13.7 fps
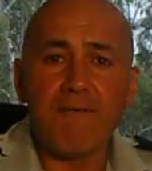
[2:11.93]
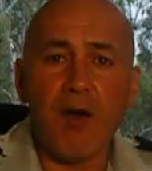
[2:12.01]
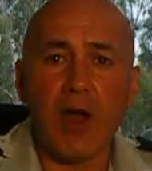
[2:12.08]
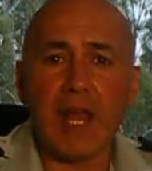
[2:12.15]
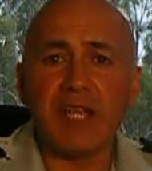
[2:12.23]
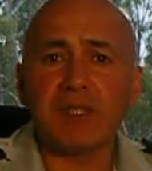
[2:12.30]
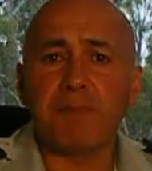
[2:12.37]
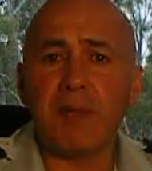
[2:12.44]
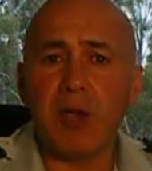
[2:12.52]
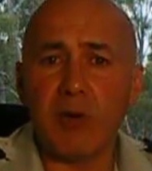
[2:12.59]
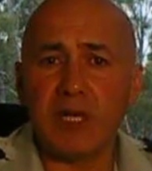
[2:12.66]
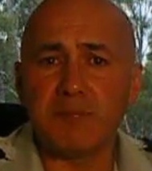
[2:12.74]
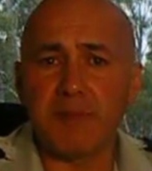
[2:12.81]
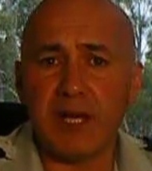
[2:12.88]
Fire danger
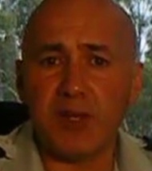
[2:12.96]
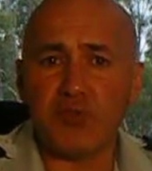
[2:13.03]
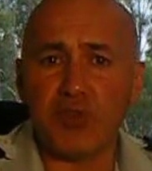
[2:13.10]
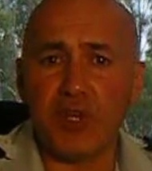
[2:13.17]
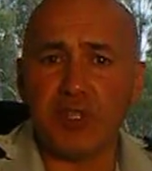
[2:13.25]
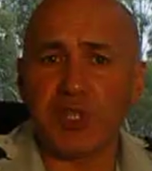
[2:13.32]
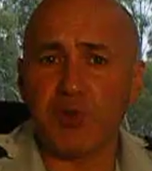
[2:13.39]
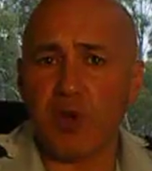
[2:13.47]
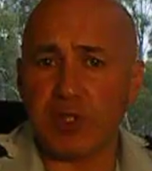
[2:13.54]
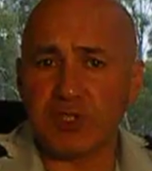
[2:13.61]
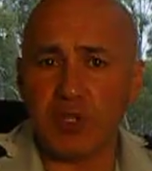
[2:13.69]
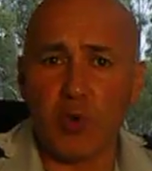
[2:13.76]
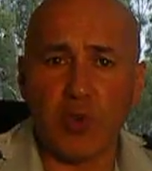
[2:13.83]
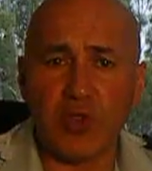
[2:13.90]
period's been introduced
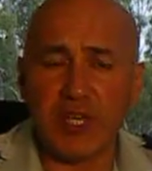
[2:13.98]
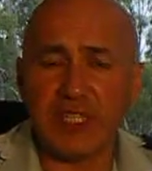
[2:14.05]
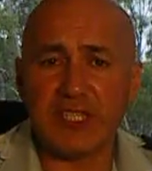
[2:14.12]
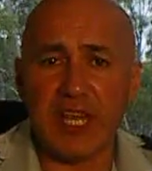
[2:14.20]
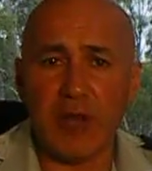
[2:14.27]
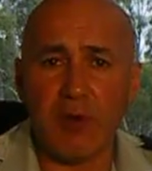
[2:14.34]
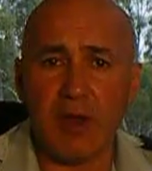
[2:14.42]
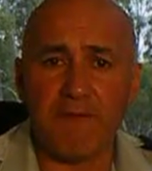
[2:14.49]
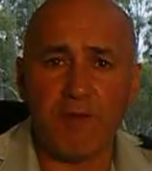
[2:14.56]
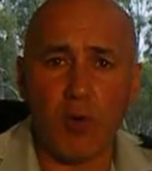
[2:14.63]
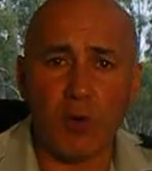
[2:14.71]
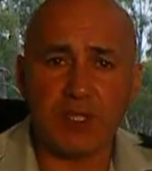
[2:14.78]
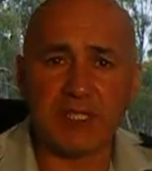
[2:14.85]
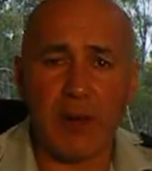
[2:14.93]
across the Northeast Area
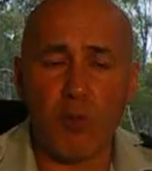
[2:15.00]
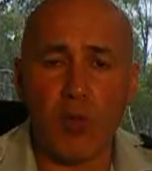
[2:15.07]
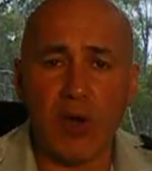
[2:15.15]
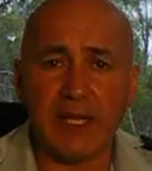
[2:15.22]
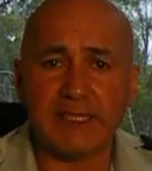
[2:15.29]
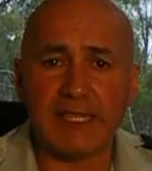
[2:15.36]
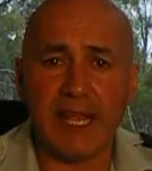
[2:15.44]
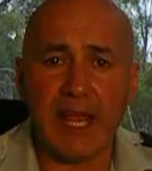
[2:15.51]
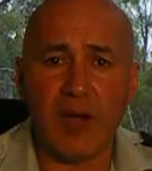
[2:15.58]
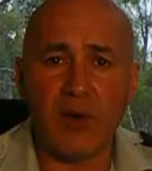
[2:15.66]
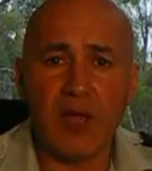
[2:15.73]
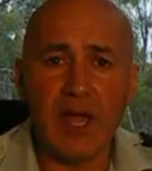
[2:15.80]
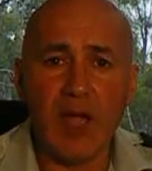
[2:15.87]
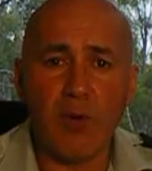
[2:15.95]
for some weeks
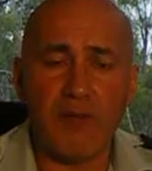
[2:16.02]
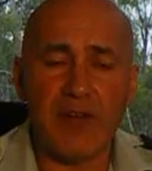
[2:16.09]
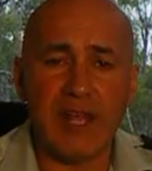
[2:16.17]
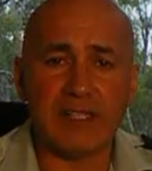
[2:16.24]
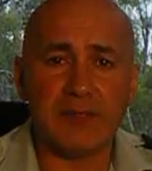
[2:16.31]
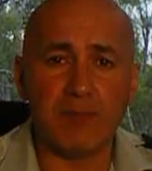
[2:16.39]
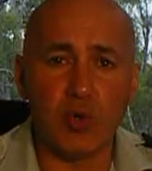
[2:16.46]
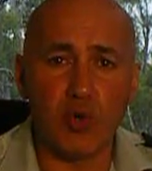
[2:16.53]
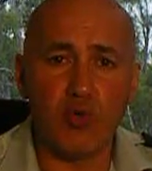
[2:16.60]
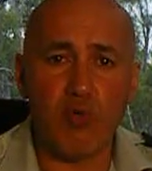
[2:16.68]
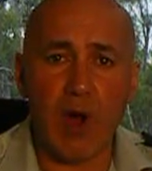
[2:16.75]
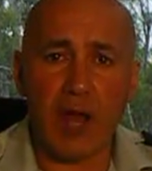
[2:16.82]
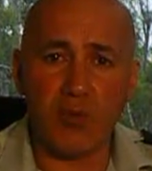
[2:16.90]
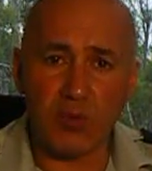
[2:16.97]
now. We've had some good
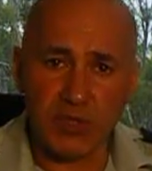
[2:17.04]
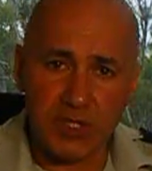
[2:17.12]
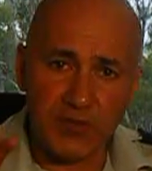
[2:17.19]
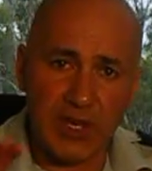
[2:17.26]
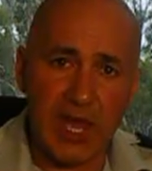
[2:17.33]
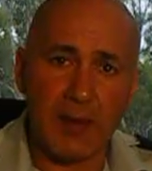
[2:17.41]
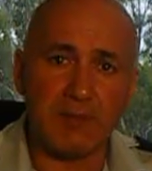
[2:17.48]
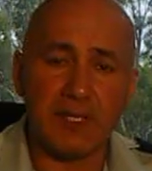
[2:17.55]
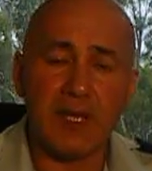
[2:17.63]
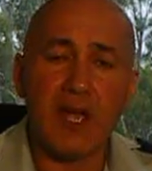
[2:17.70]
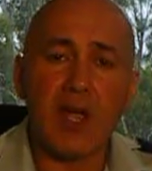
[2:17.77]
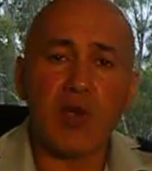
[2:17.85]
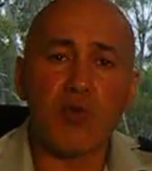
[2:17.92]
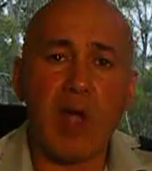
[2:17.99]
rain which has kept
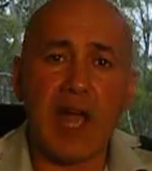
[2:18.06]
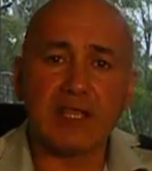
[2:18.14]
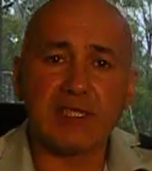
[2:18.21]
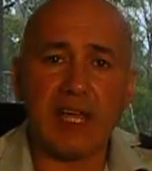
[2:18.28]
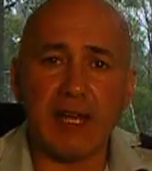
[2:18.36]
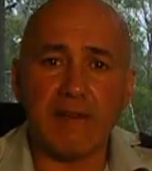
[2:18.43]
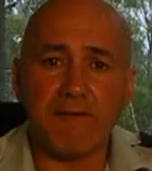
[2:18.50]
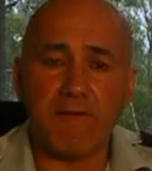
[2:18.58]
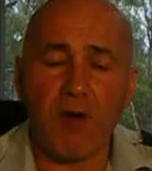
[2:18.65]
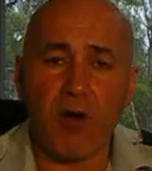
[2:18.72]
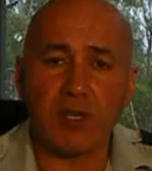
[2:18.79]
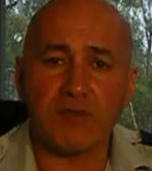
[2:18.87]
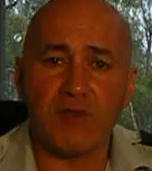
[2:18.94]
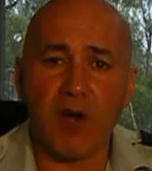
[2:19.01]
grassland and
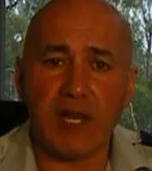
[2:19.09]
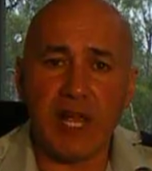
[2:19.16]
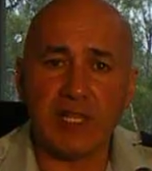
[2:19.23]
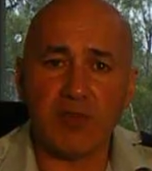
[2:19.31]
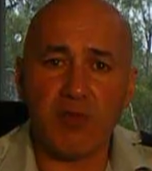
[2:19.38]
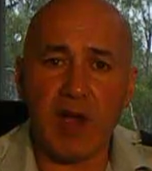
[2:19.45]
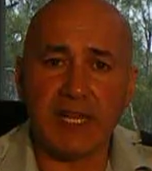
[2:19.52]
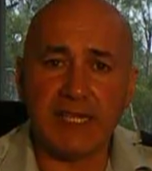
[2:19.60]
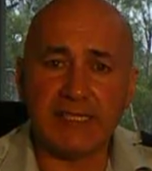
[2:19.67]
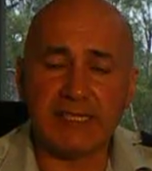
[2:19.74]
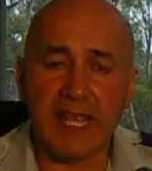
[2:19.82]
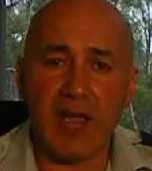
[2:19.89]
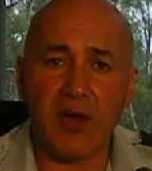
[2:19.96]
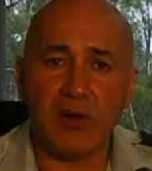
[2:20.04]
forest fire danger ratings
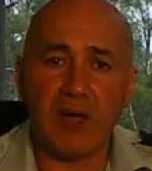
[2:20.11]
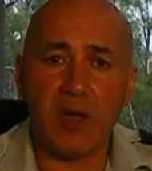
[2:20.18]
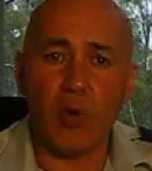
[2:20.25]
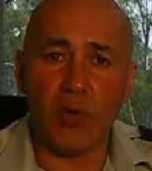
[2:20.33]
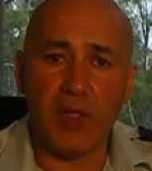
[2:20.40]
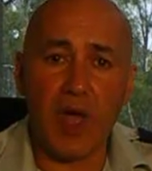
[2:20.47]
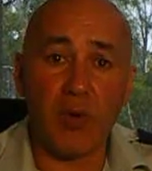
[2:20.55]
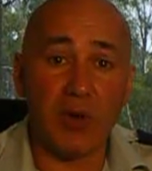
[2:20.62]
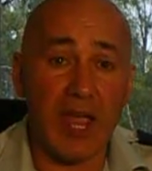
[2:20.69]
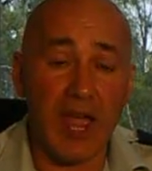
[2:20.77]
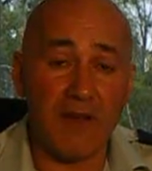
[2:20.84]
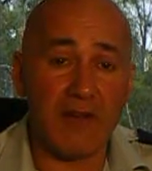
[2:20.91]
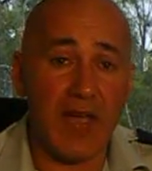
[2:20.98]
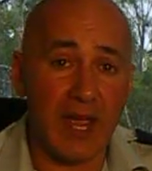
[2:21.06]
down, although we
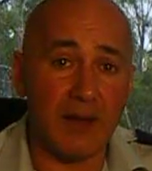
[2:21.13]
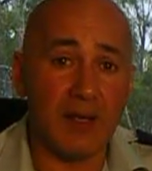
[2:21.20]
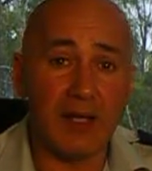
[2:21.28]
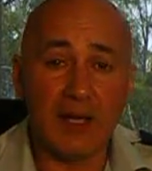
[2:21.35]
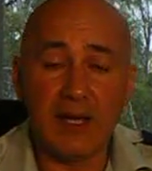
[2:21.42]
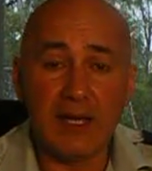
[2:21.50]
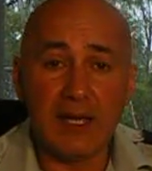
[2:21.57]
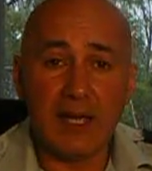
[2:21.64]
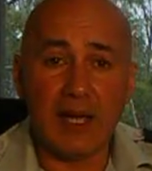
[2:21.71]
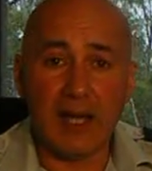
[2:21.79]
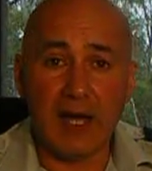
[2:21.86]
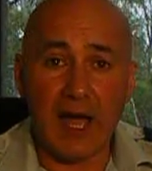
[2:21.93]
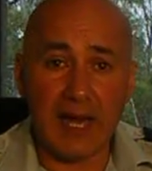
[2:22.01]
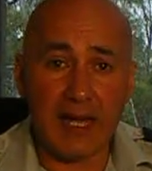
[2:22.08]
have had
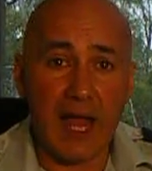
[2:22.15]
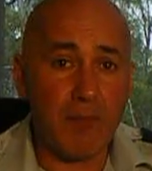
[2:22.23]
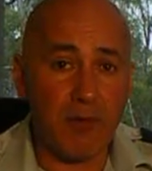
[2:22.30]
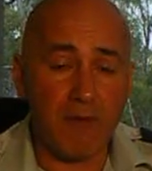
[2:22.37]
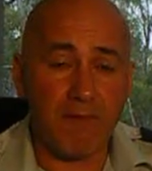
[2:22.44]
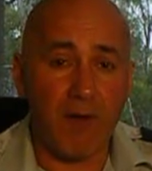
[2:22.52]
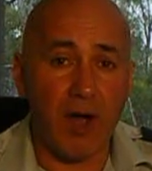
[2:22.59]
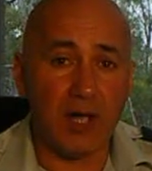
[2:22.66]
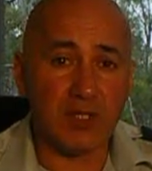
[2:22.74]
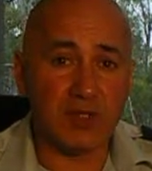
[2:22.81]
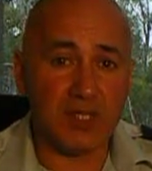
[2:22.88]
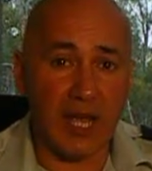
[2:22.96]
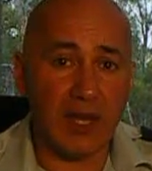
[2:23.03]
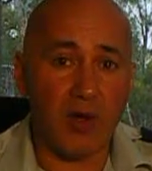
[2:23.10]
a number of fires
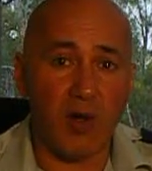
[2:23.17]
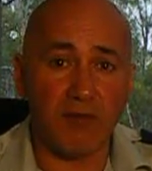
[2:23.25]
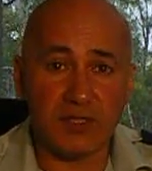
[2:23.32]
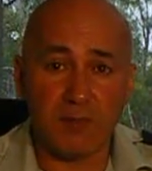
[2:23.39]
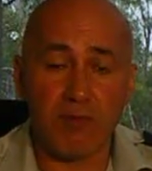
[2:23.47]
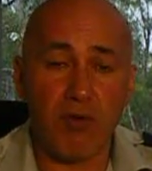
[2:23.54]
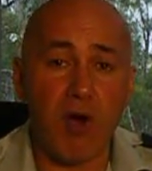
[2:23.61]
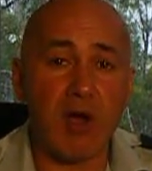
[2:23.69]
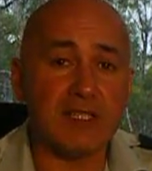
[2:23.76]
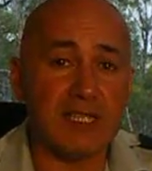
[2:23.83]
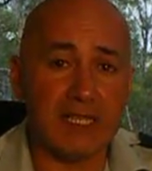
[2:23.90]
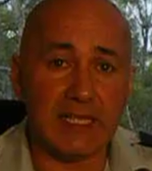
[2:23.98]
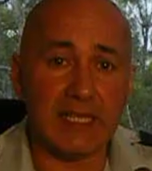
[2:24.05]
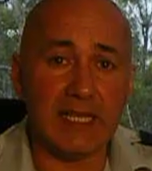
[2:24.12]
take off
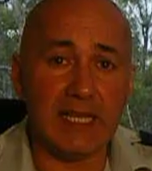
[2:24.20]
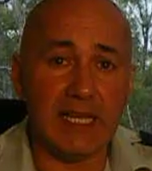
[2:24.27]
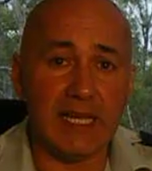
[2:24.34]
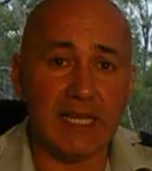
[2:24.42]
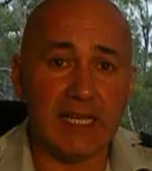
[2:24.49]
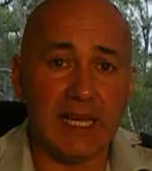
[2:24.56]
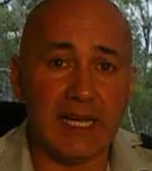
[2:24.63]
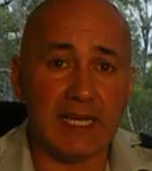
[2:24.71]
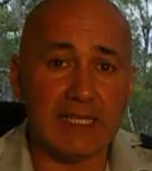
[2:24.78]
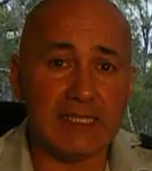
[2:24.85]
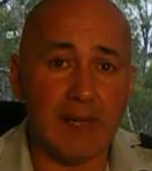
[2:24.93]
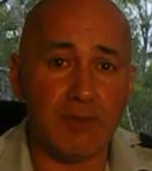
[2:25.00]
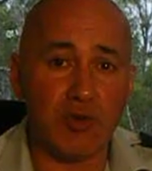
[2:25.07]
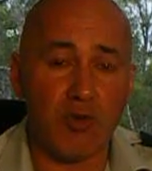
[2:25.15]
surprisingly in
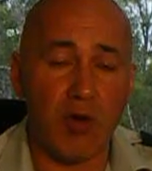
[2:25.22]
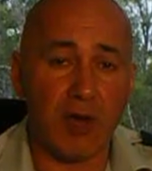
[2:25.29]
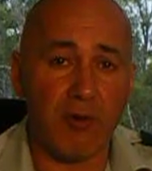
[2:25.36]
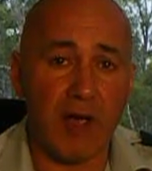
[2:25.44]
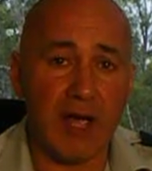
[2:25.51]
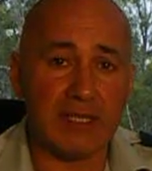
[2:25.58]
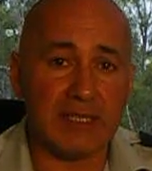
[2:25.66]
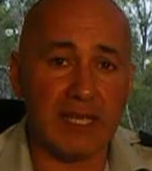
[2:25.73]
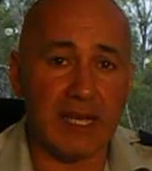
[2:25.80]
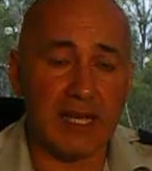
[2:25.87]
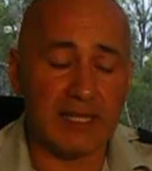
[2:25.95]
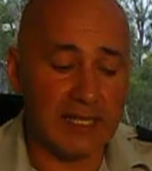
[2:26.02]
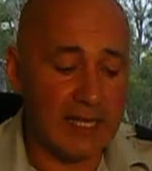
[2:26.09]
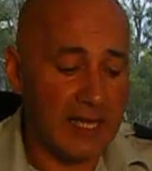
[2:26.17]
some dry
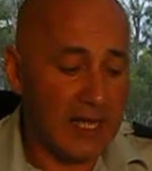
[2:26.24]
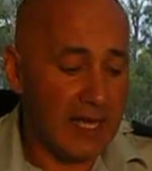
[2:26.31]
grassland.